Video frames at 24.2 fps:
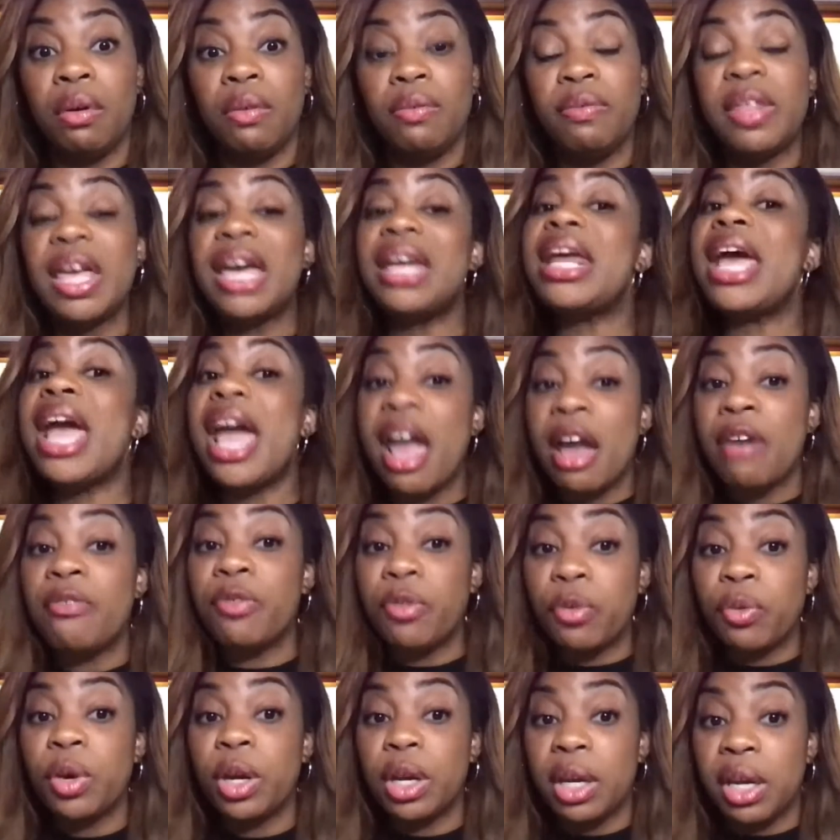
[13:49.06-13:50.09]
that
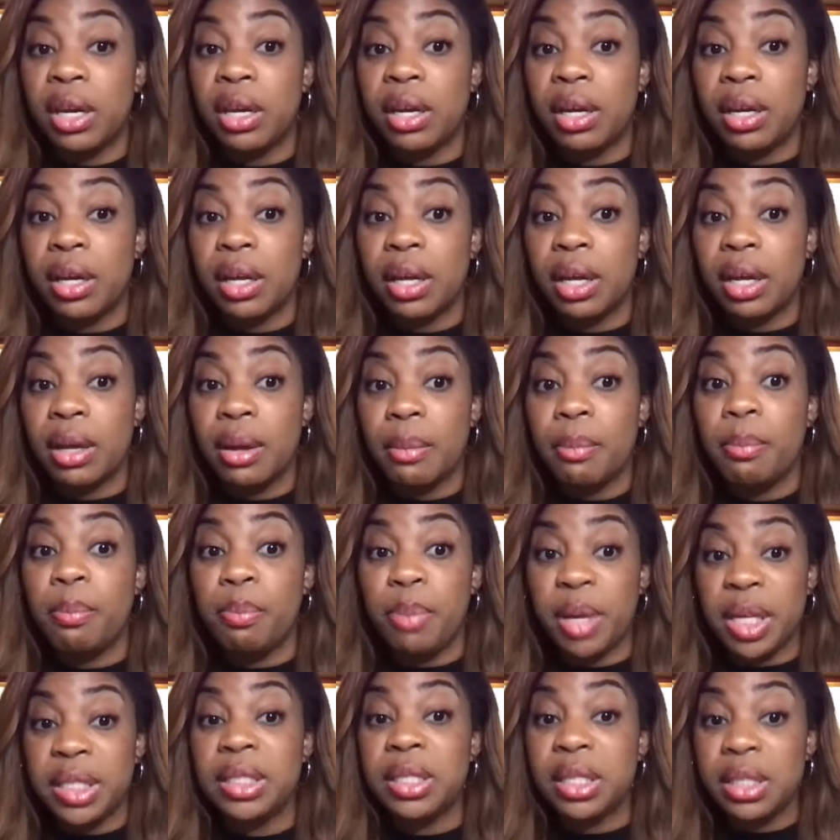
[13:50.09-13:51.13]
every
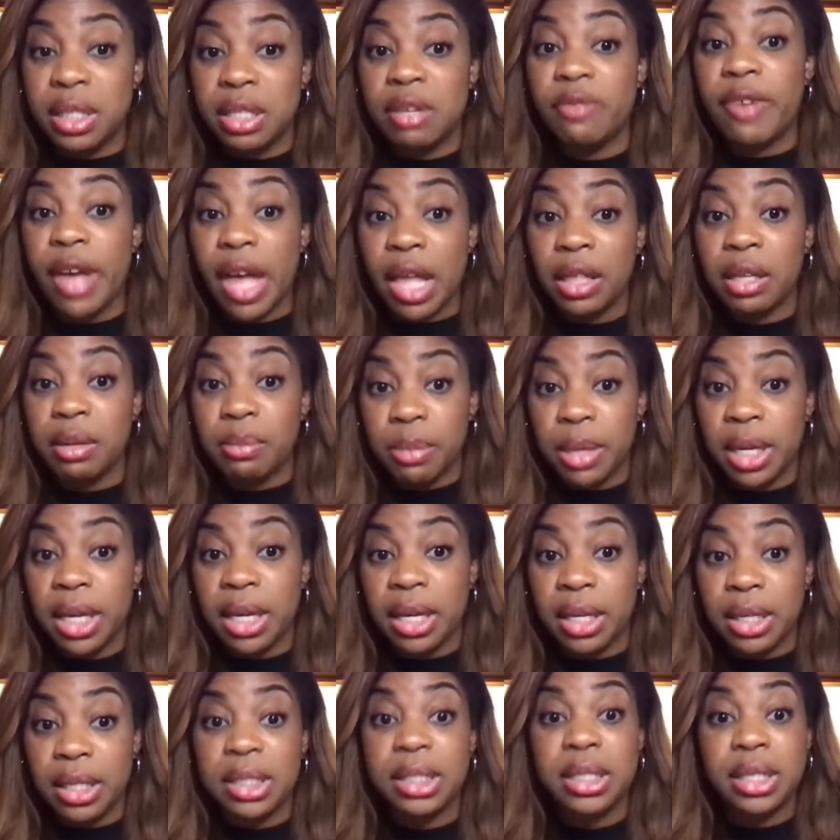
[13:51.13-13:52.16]
business
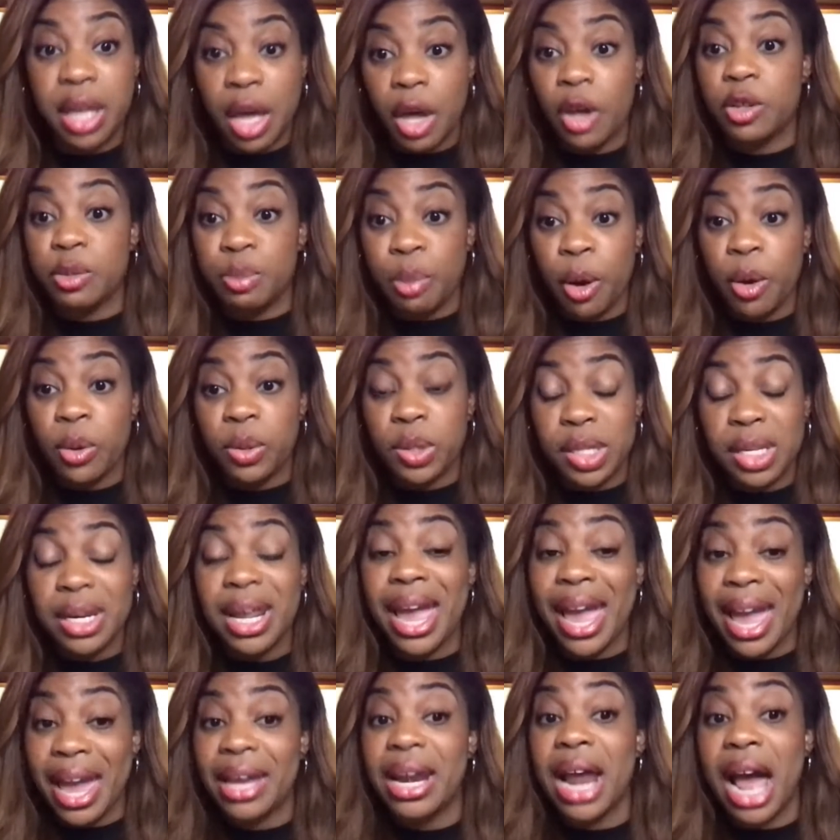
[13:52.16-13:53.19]
development, salesperson,
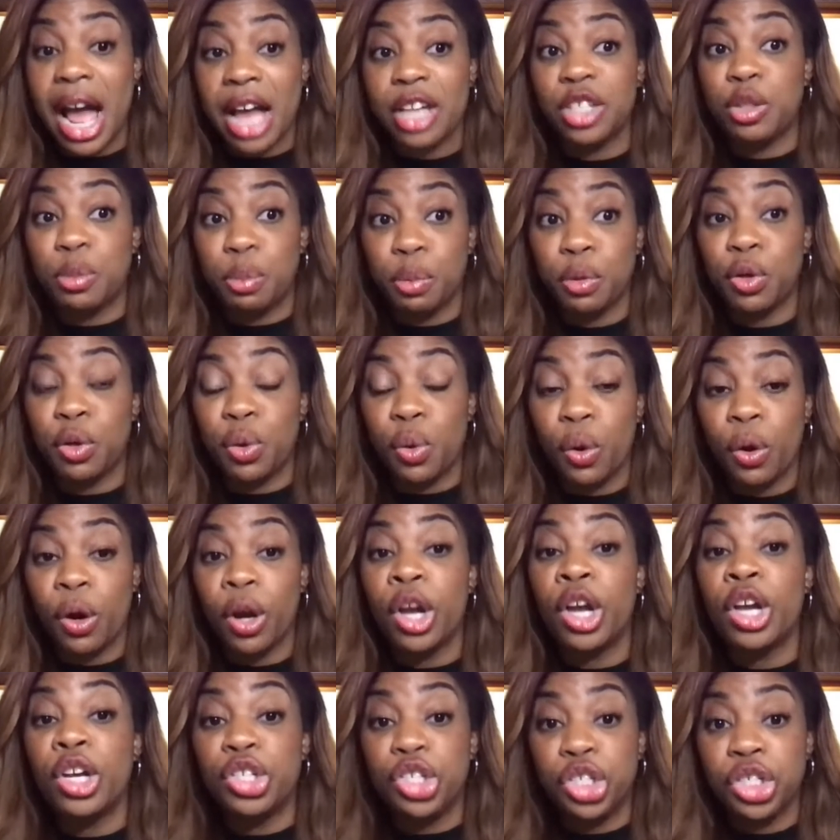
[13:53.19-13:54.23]
and entrepreneur
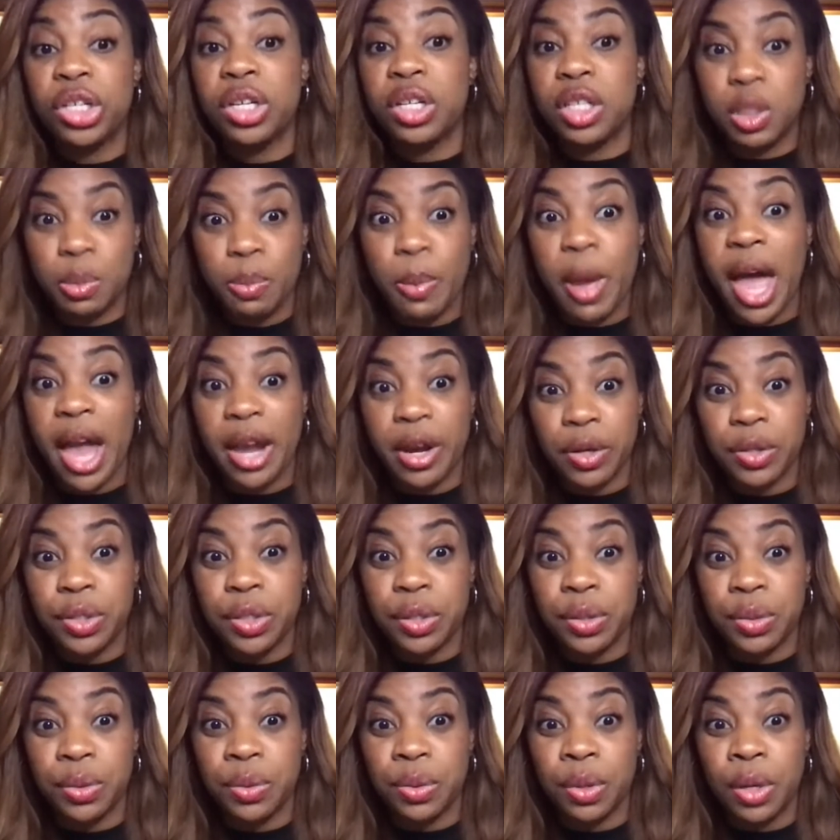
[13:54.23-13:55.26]
should aspire
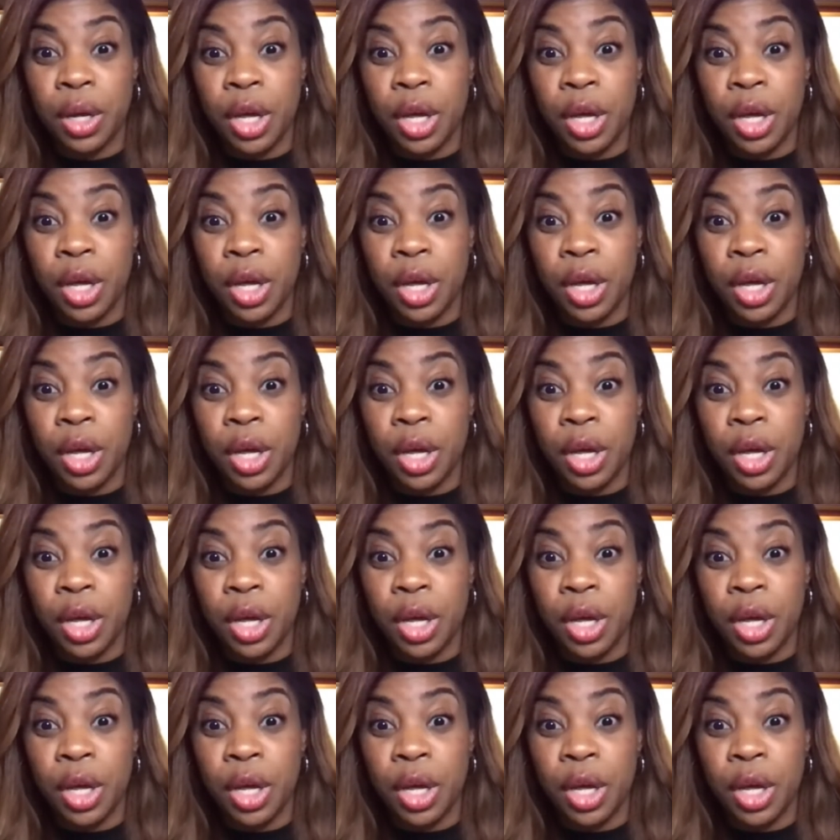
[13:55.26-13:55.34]
to.